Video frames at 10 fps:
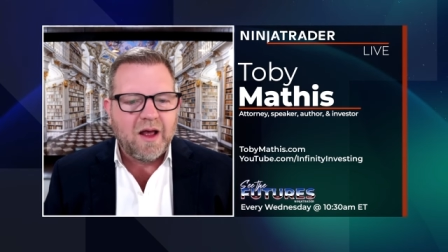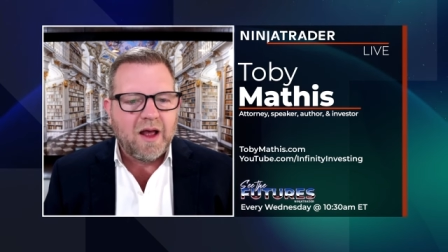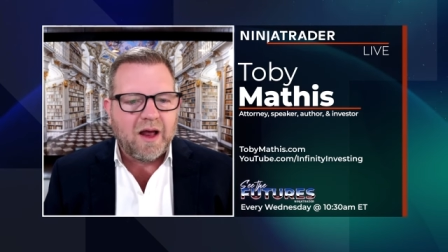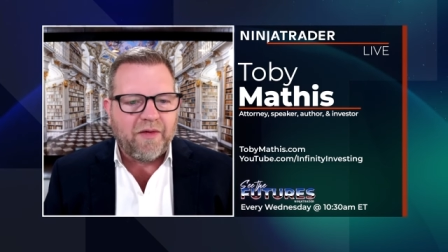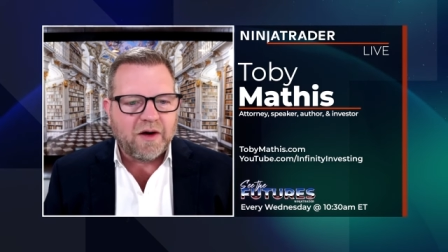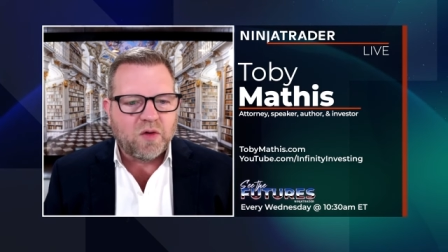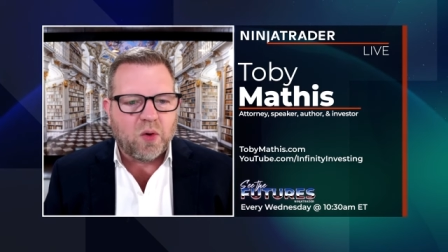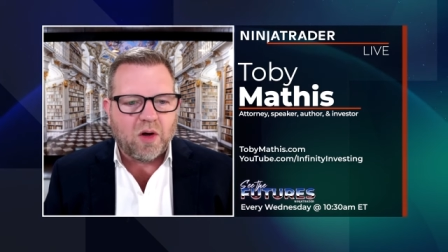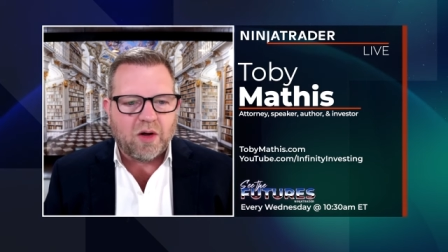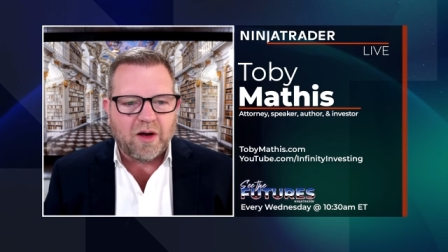And then
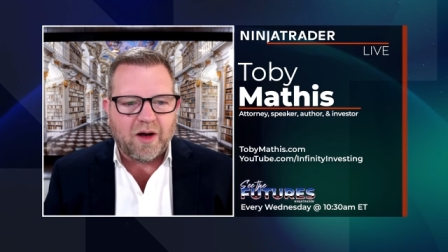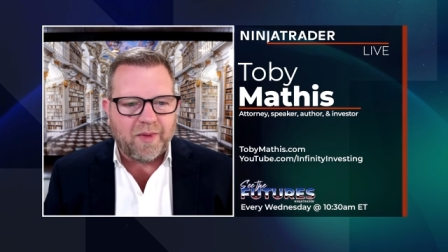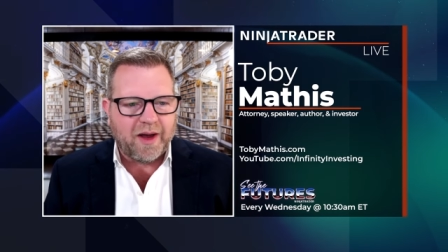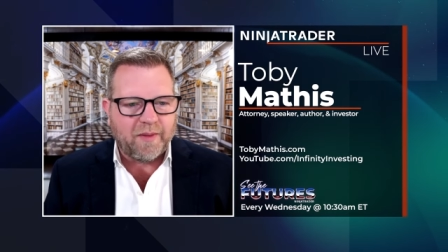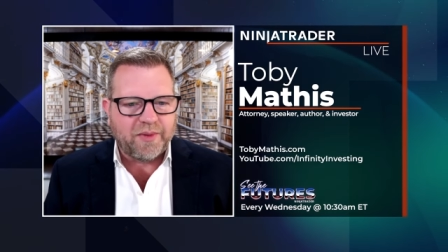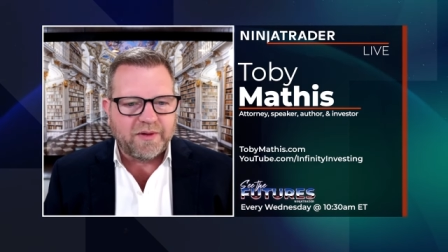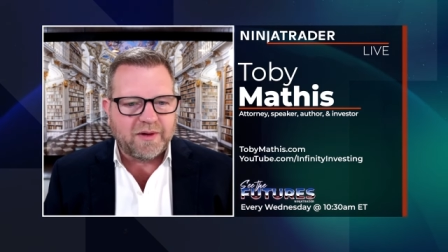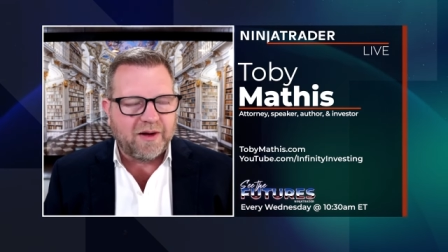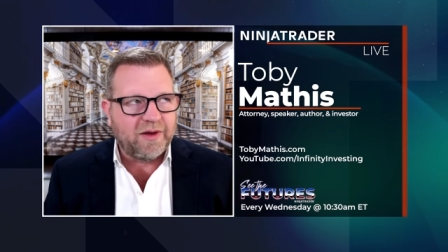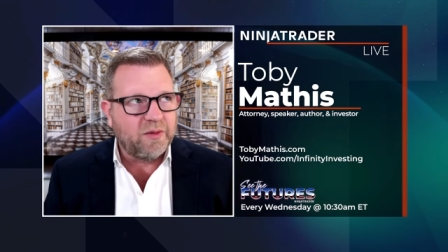Qualcomm happened.
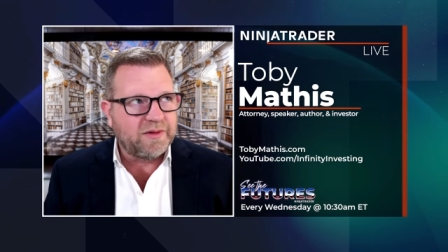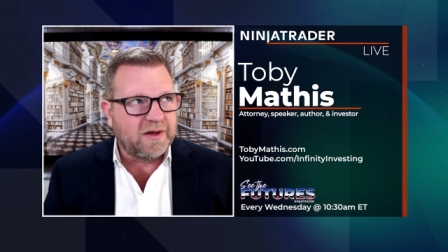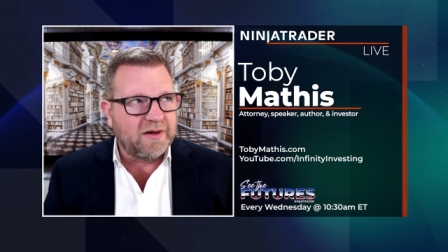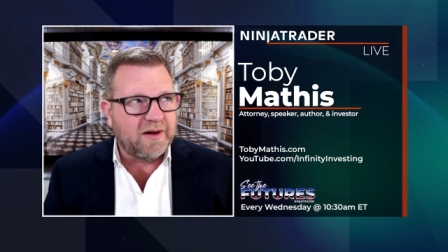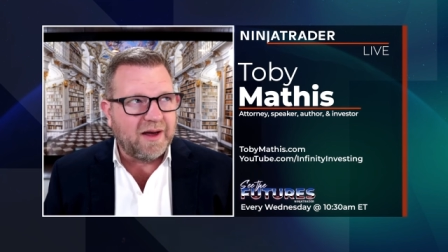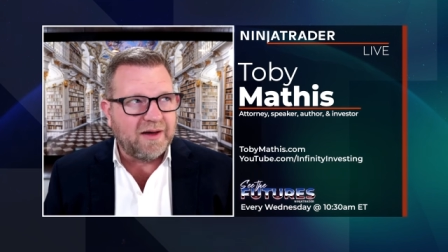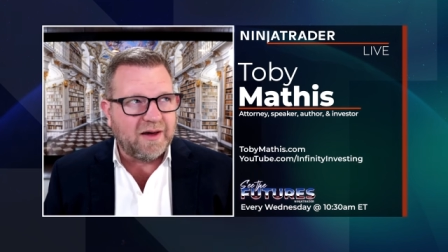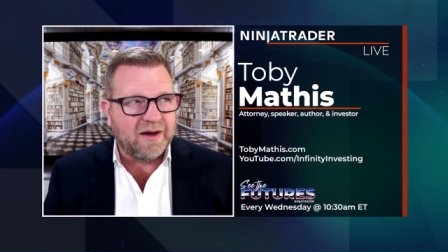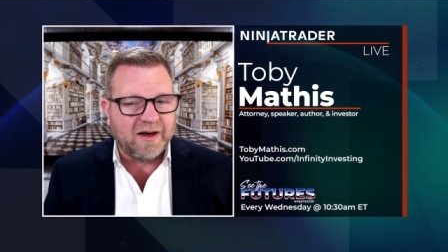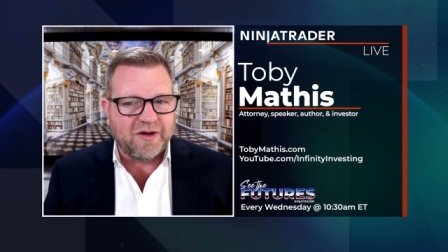And I think it was in
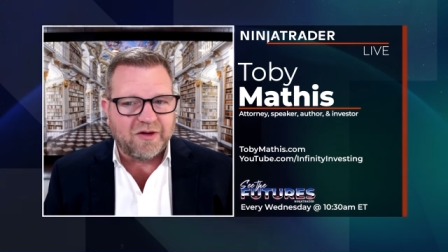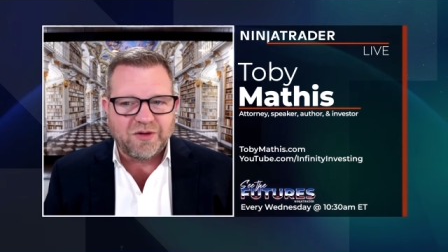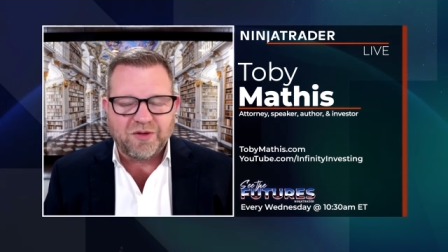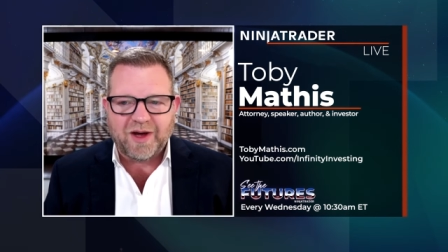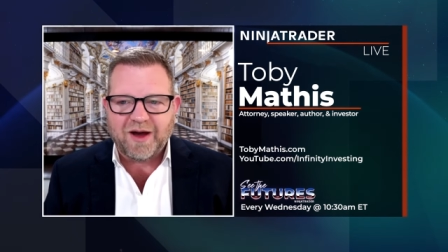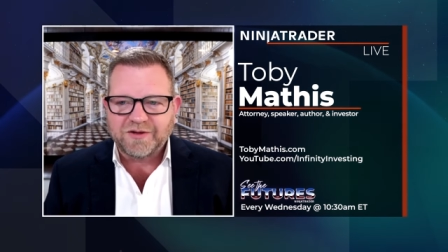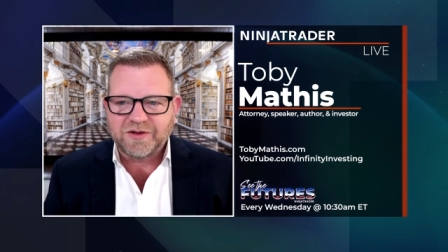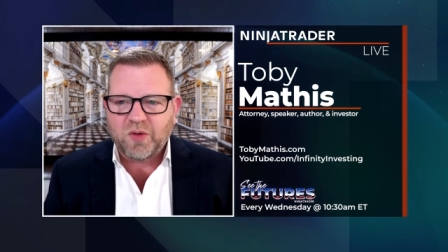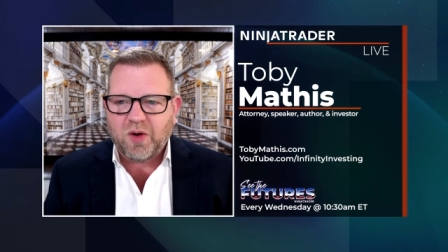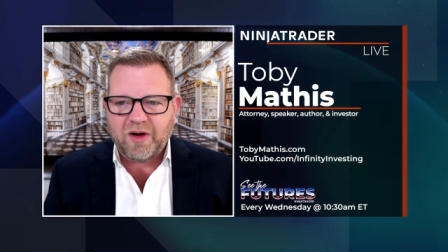99 or
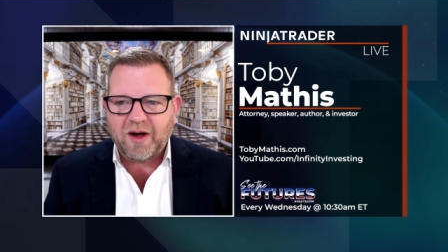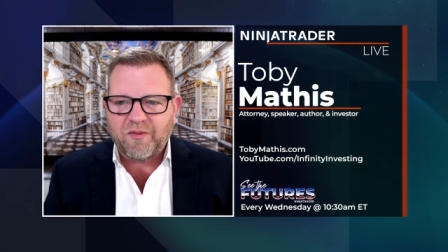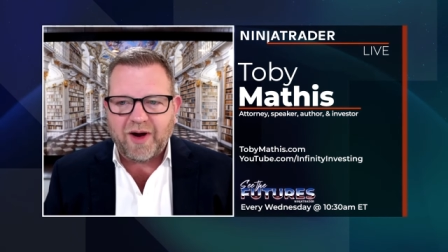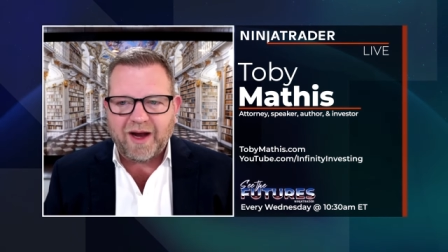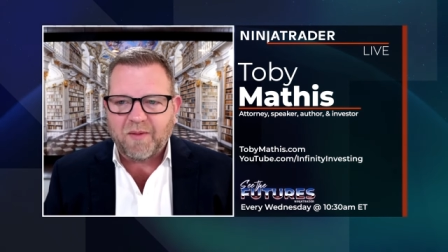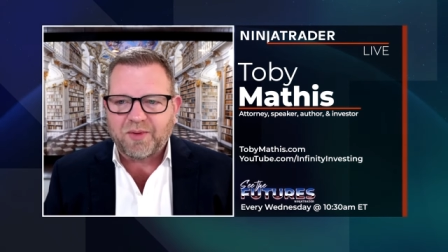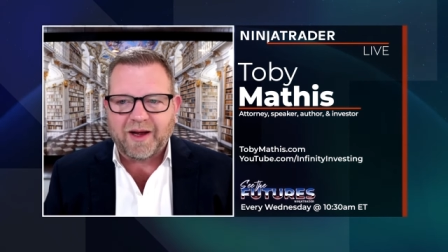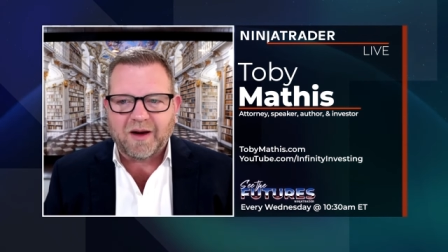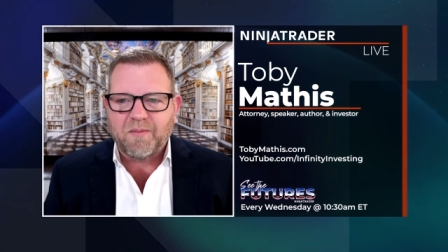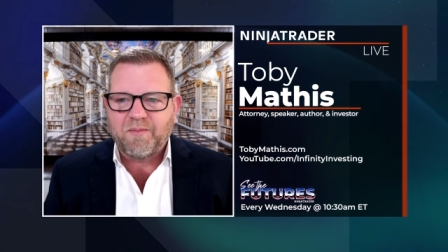2000. Qualcomm ran up
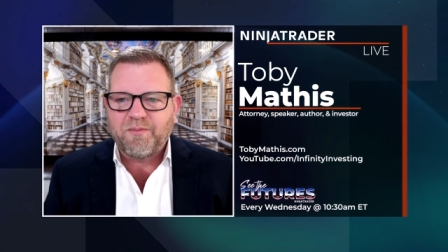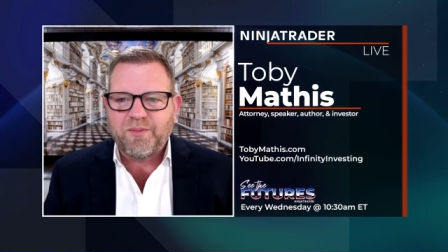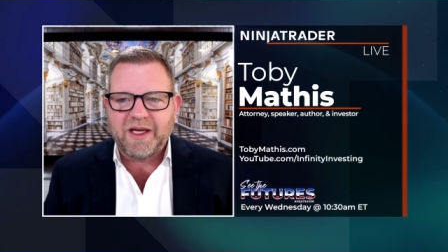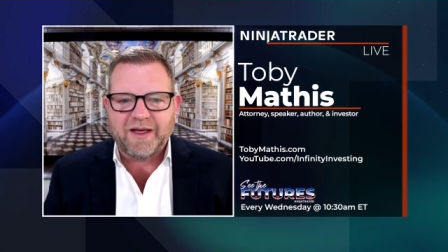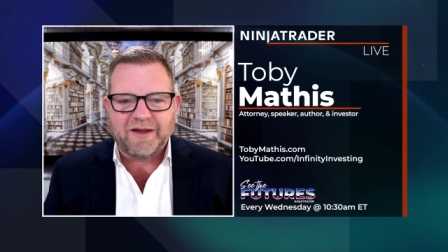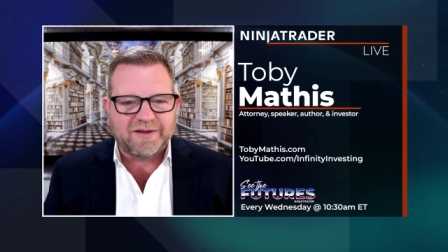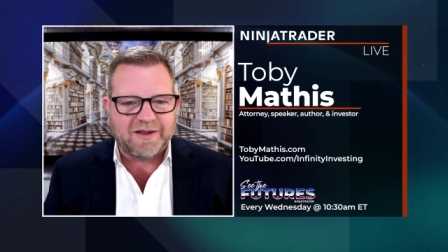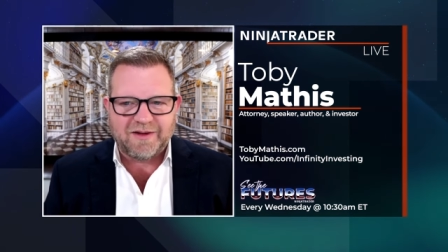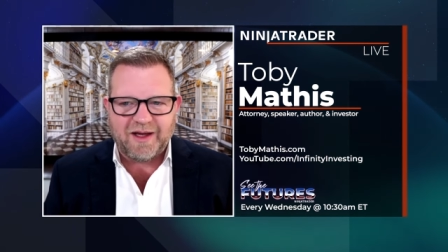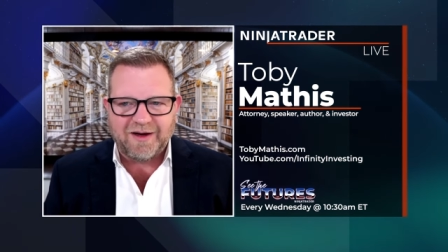like a beast
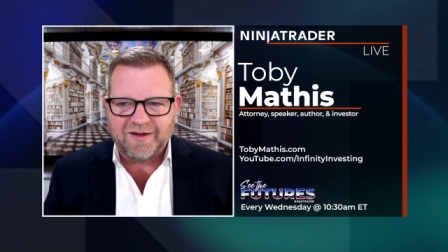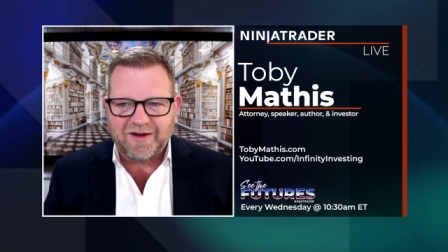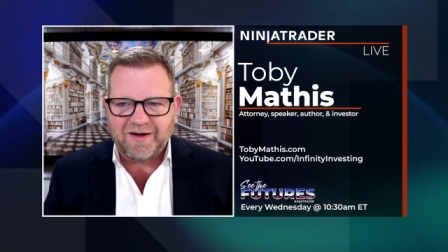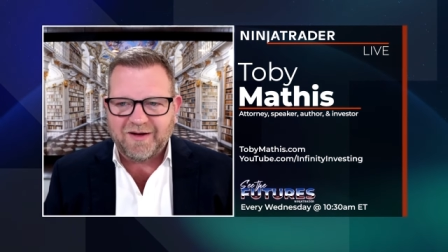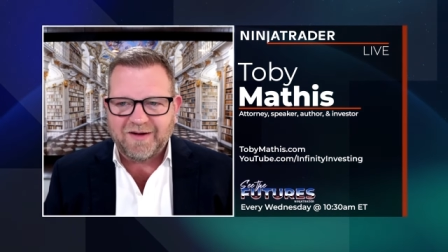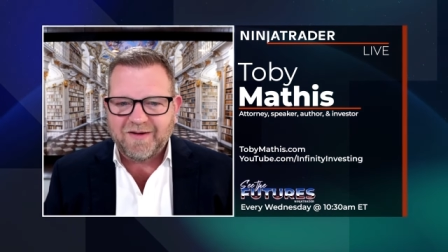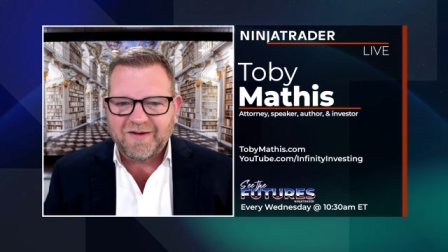at the end of the year.